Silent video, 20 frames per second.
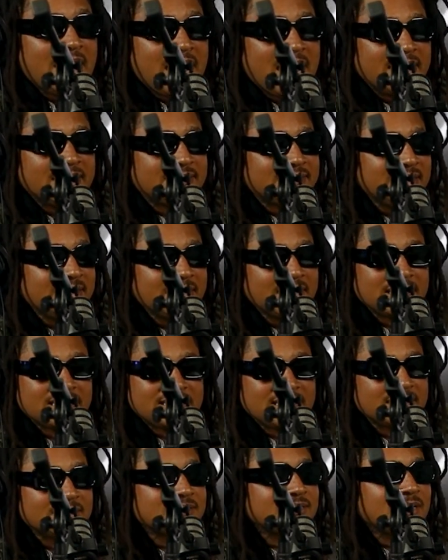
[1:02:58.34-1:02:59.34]
I think
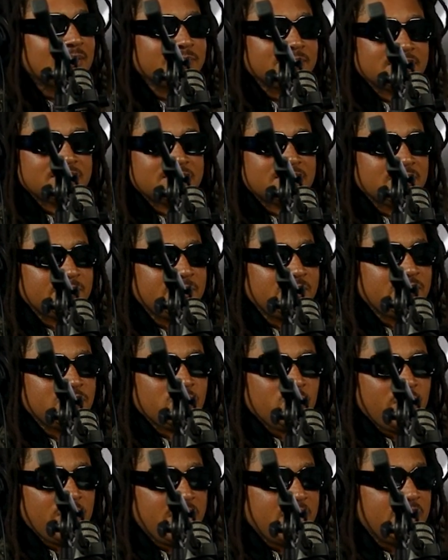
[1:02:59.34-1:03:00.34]
it did something to me
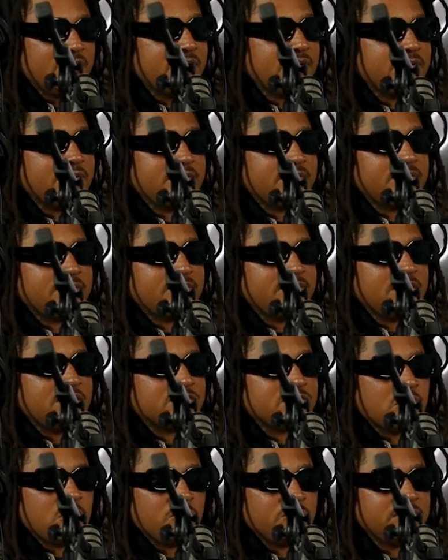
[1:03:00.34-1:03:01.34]
to where
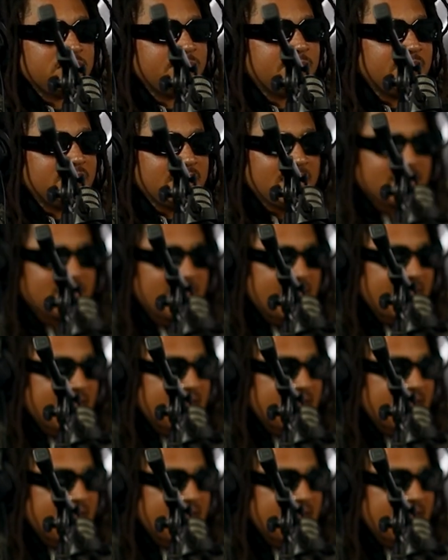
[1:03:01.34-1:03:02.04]
there's only been like a